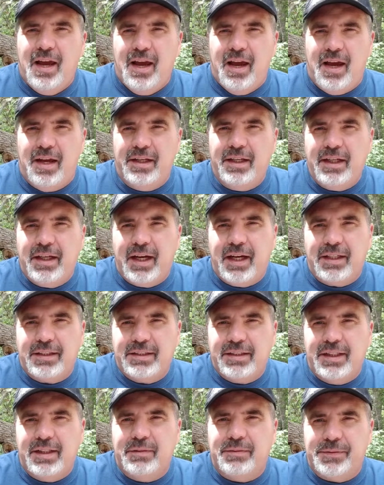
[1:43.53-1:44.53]
And he
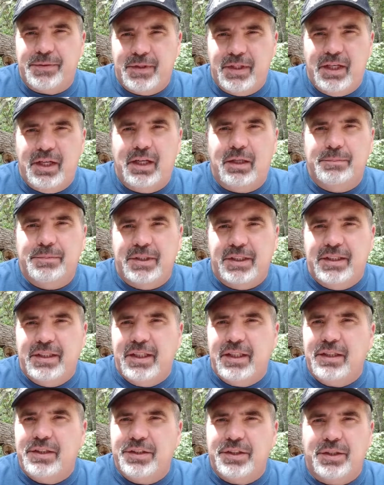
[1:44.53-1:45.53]
asked him for help to
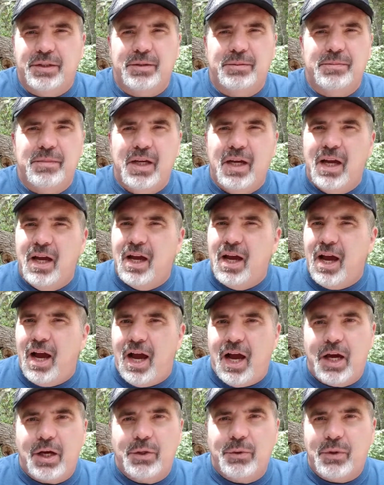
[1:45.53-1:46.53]
teach him,
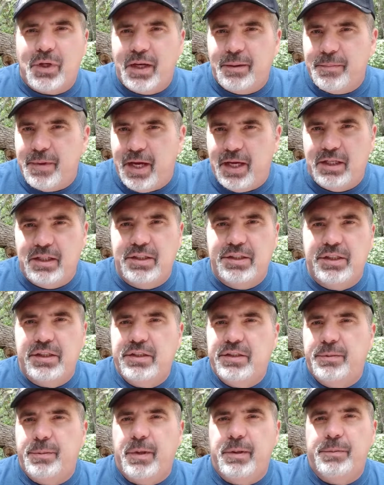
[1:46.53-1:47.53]
how do I manage
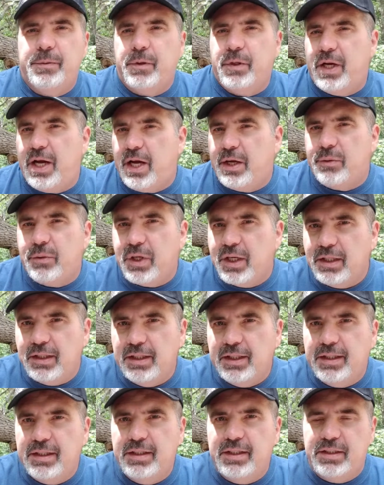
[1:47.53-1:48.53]
these people? How do I
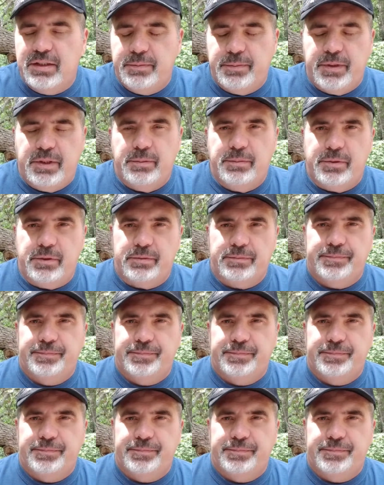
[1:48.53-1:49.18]
lead these people?